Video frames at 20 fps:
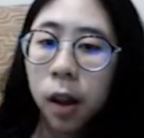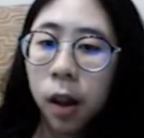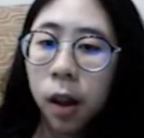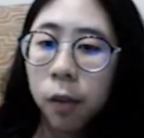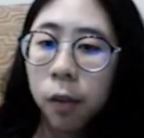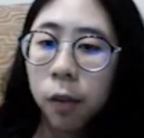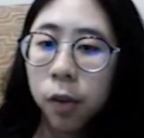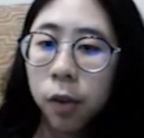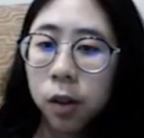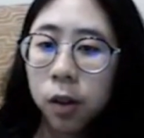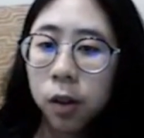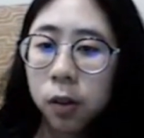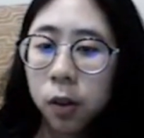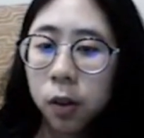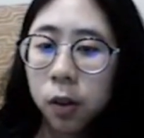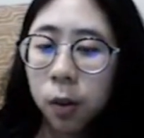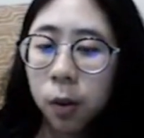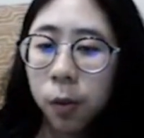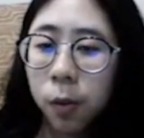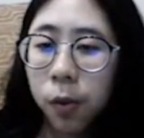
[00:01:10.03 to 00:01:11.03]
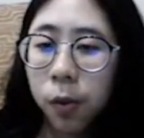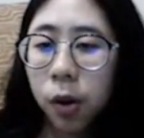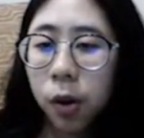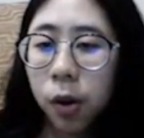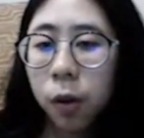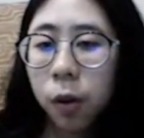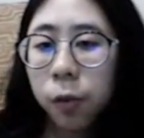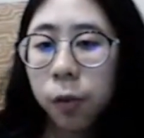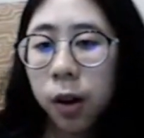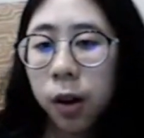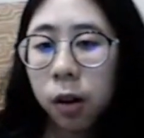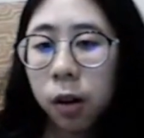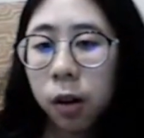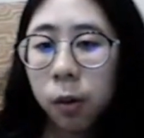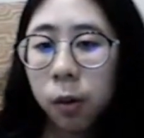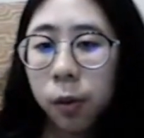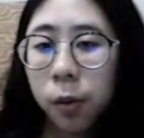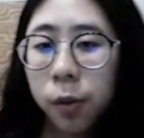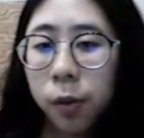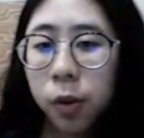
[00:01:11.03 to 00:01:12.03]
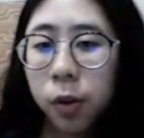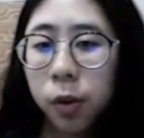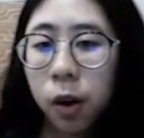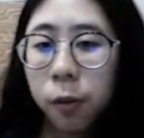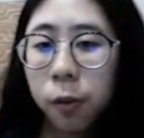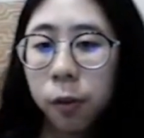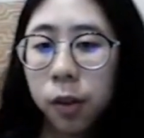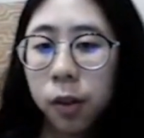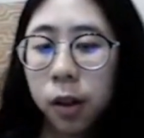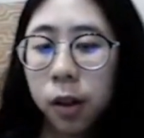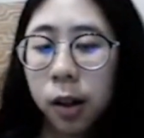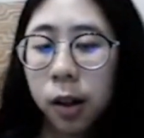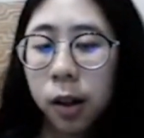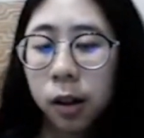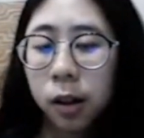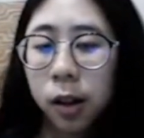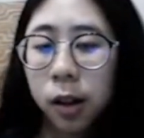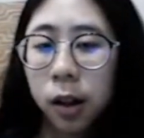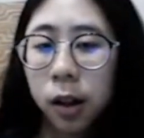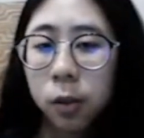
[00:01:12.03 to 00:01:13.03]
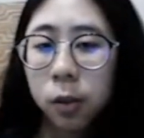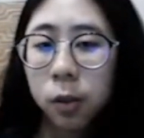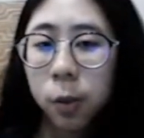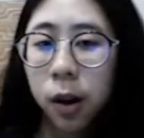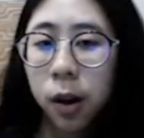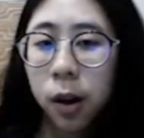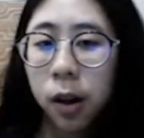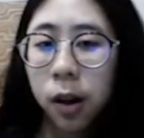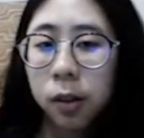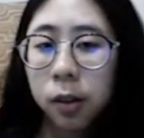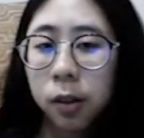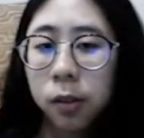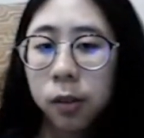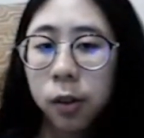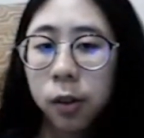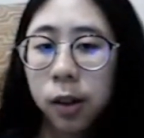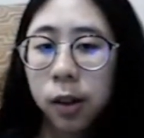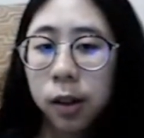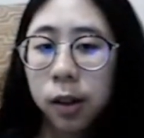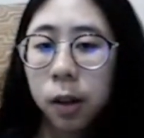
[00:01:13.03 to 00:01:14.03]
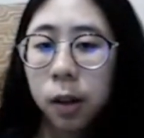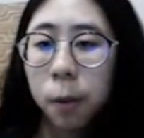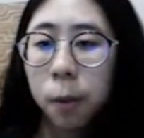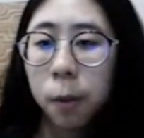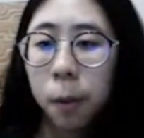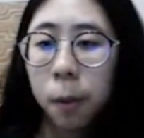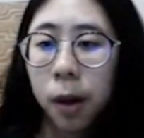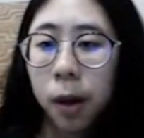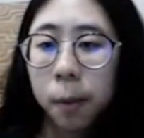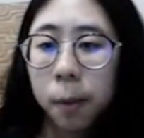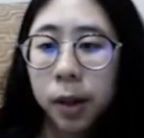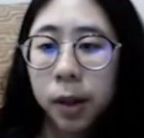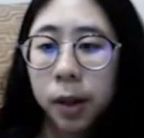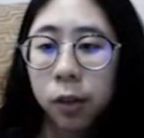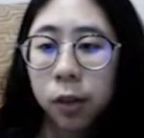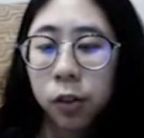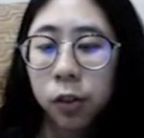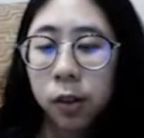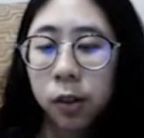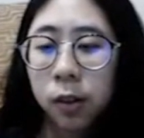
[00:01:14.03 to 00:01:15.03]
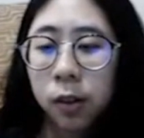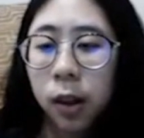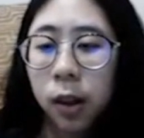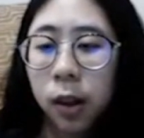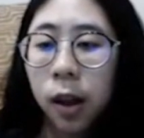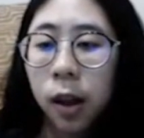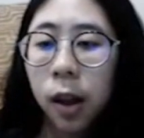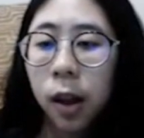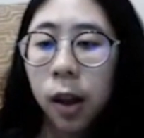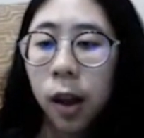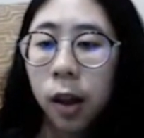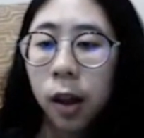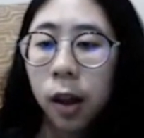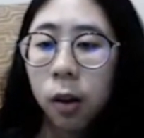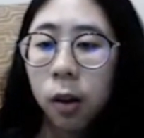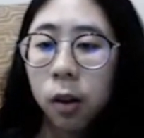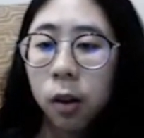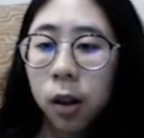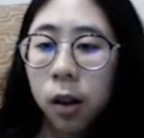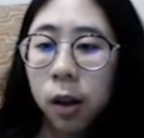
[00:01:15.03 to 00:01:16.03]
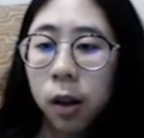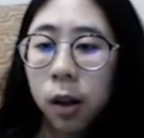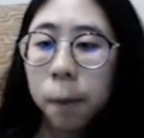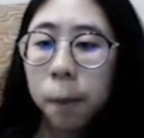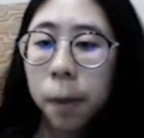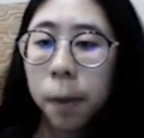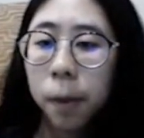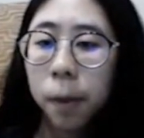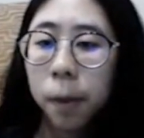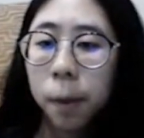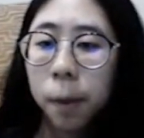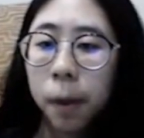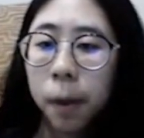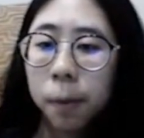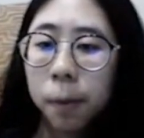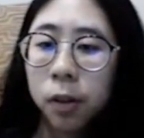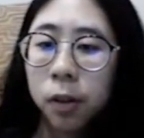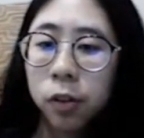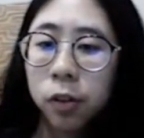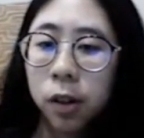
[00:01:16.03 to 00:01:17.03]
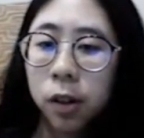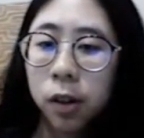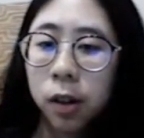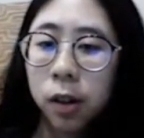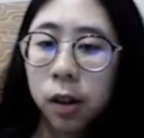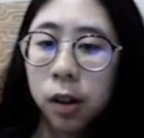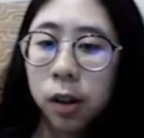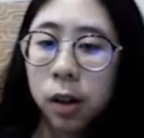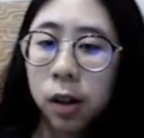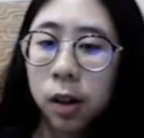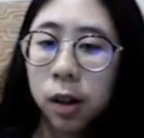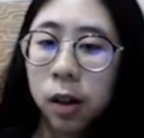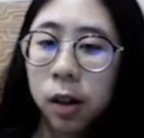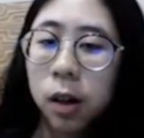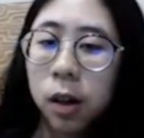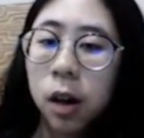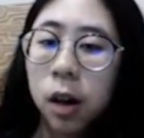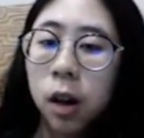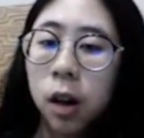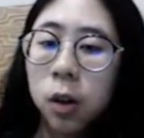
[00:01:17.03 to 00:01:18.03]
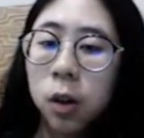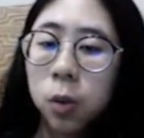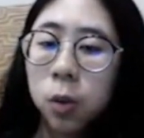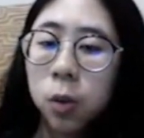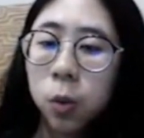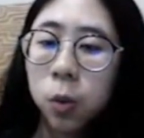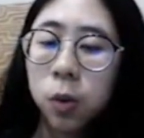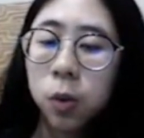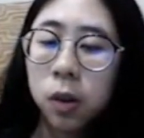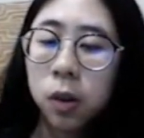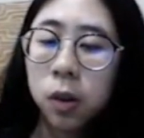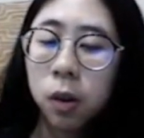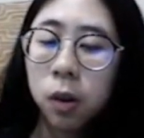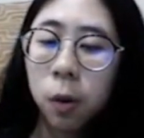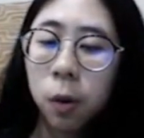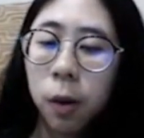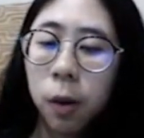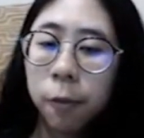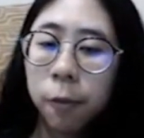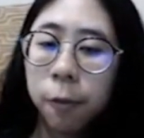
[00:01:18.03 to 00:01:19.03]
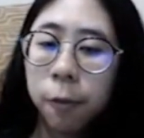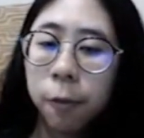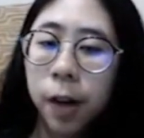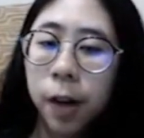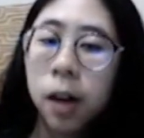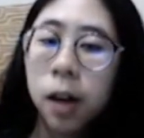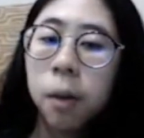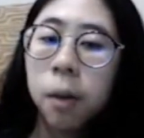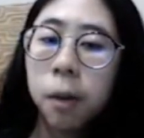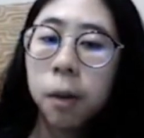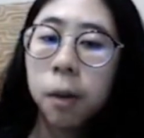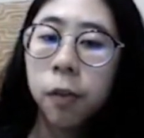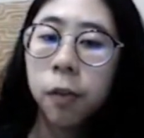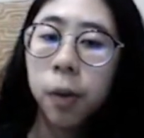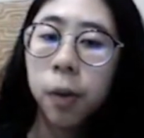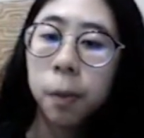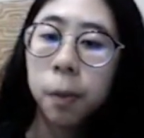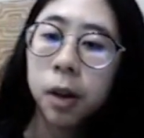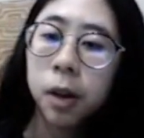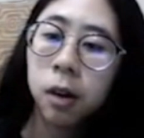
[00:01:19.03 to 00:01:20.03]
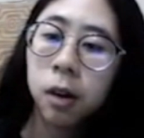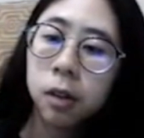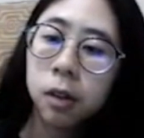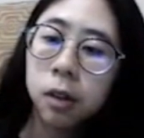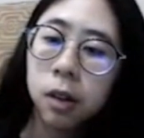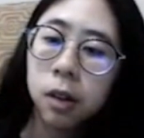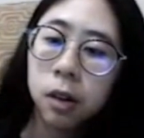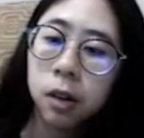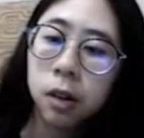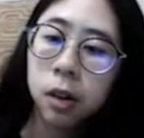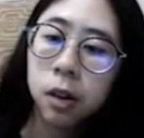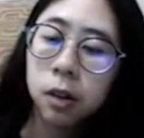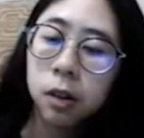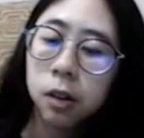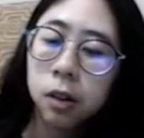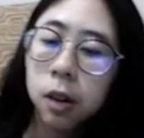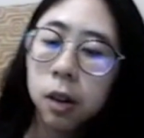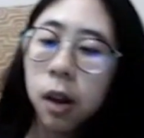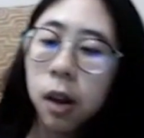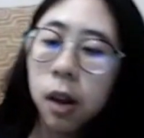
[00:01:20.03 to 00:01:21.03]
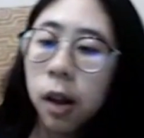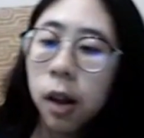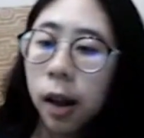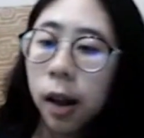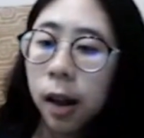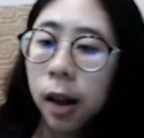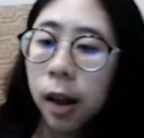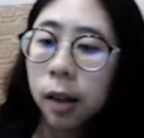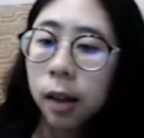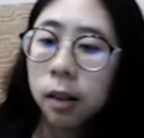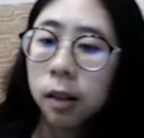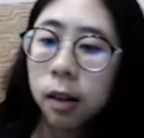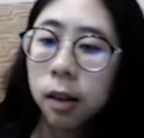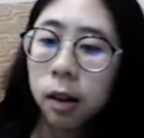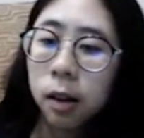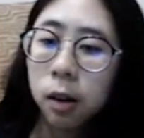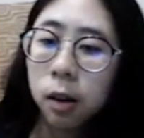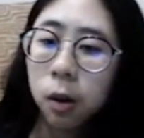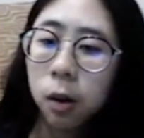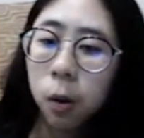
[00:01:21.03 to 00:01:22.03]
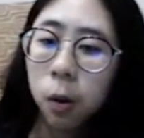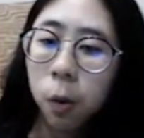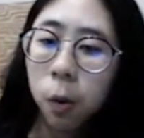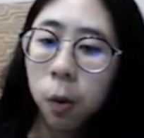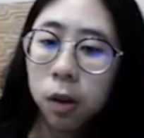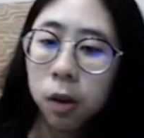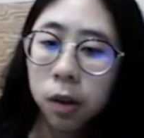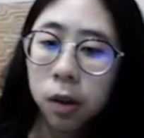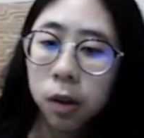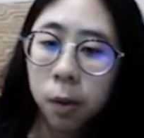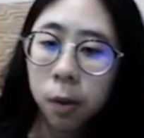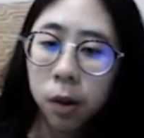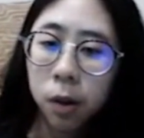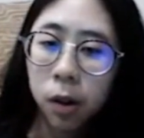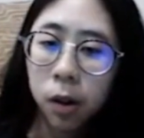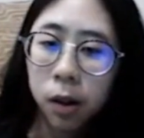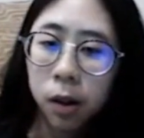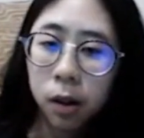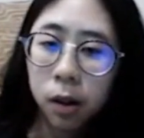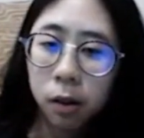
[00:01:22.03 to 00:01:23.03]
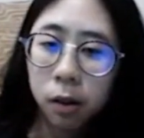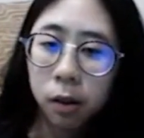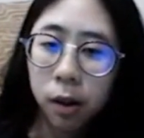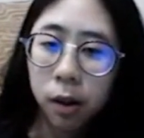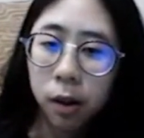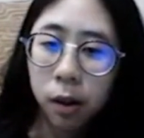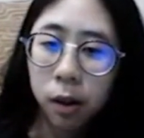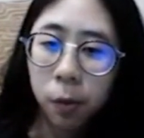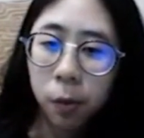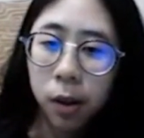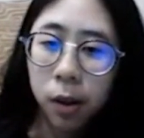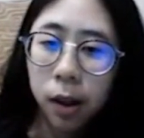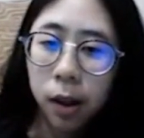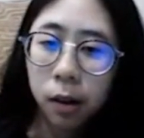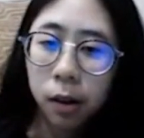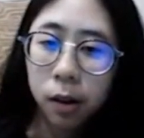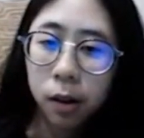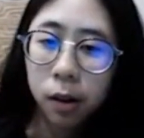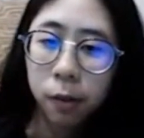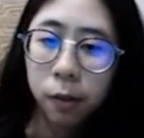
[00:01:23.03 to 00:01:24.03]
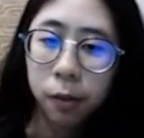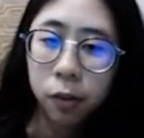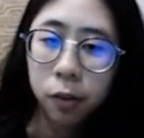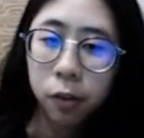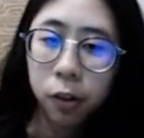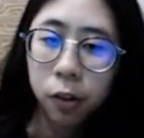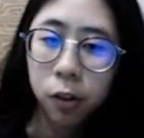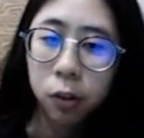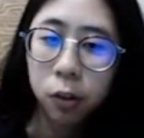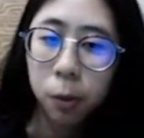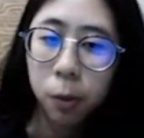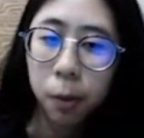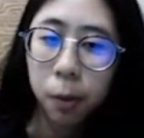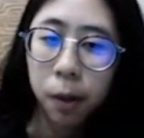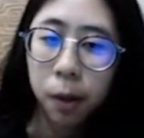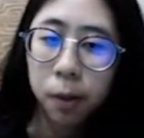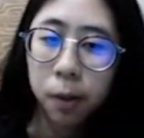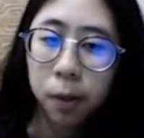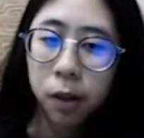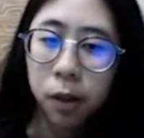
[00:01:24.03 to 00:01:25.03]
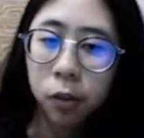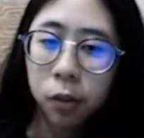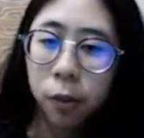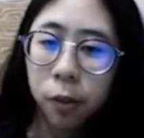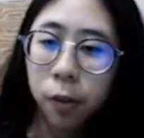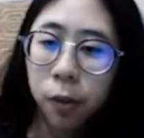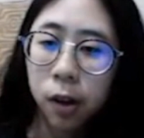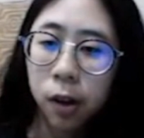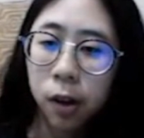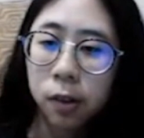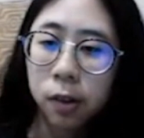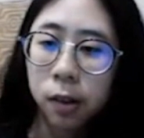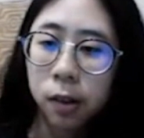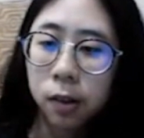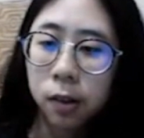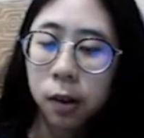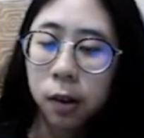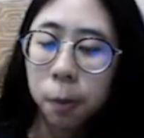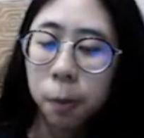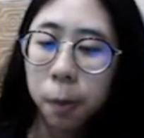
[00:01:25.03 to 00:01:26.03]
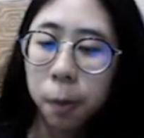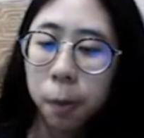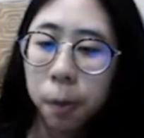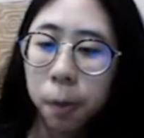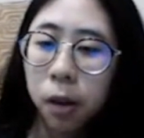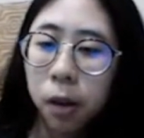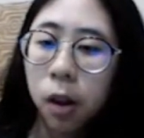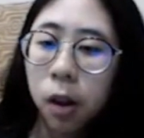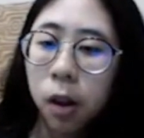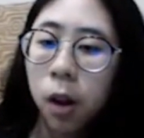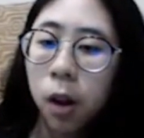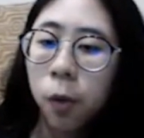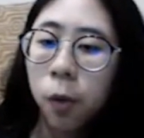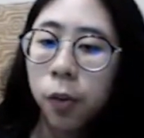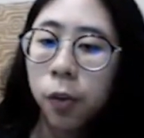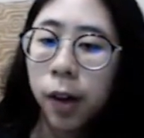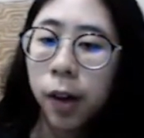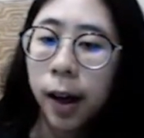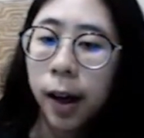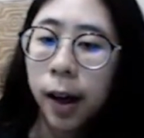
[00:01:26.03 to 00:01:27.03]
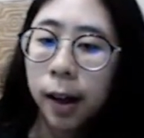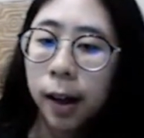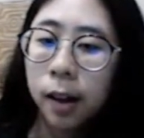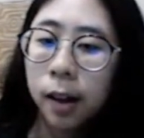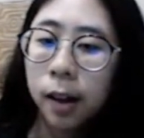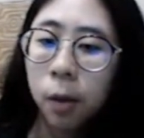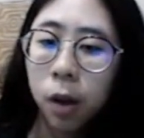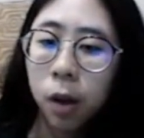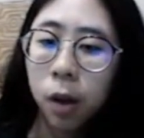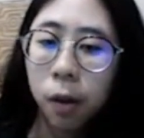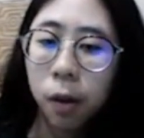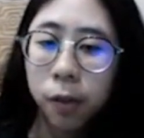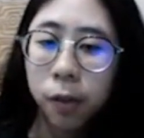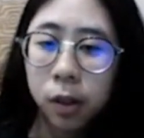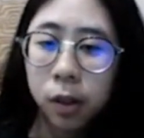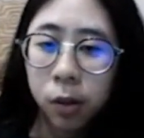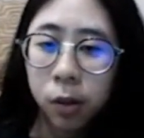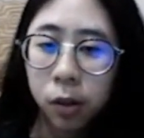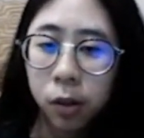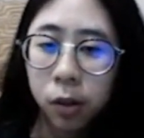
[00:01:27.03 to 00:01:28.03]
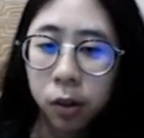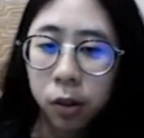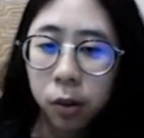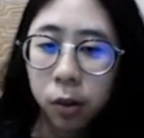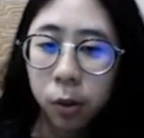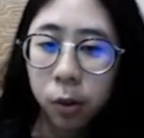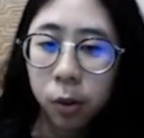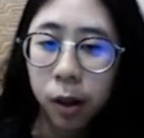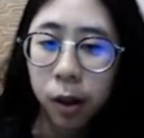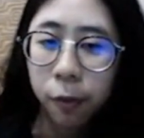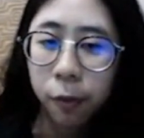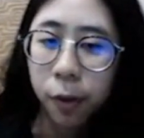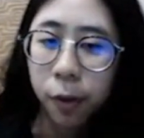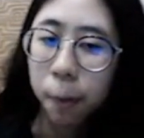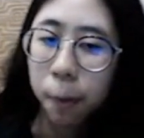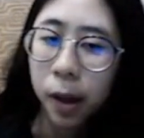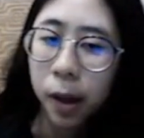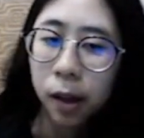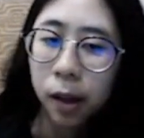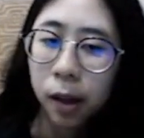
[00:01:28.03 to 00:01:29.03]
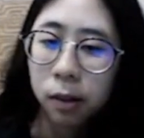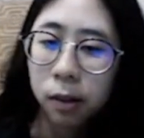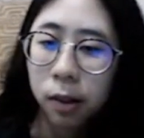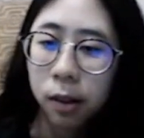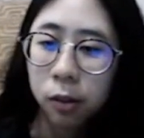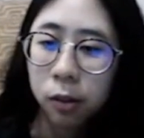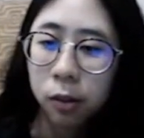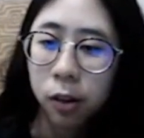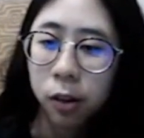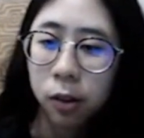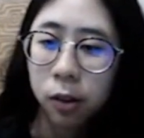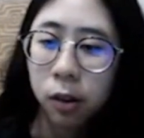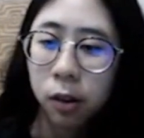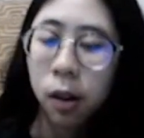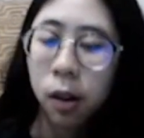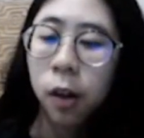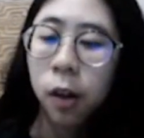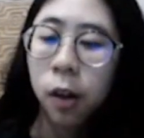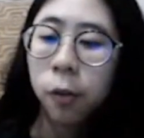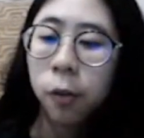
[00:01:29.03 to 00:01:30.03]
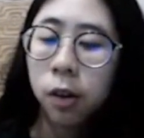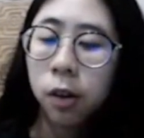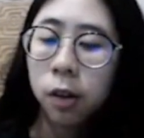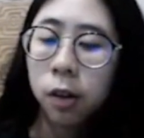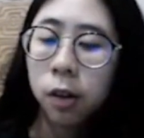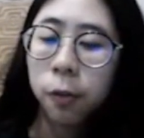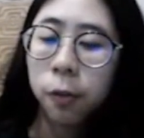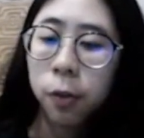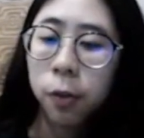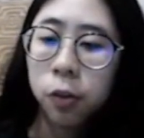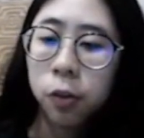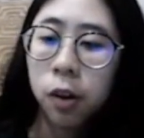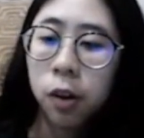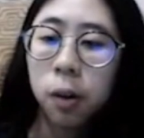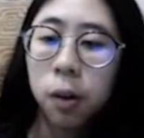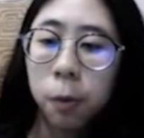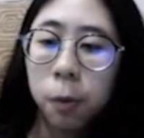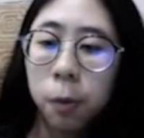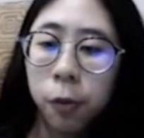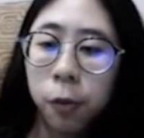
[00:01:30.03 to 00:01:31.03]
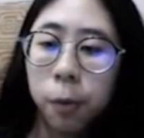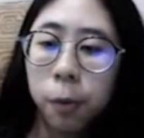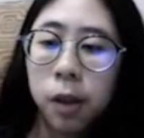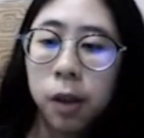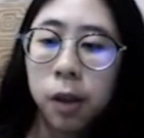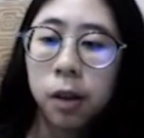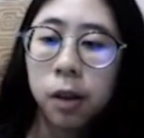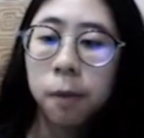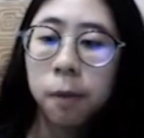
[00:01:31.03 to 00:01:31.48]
And for the scope, we will offer an overview of e-learning as well as related mobile applications. And only paper published in the year 2015 above will be considered. And the goal was evaluate a relevant and efficient mobile application for assessing people with a high level of education to get feedback and suggestions for the future improvement.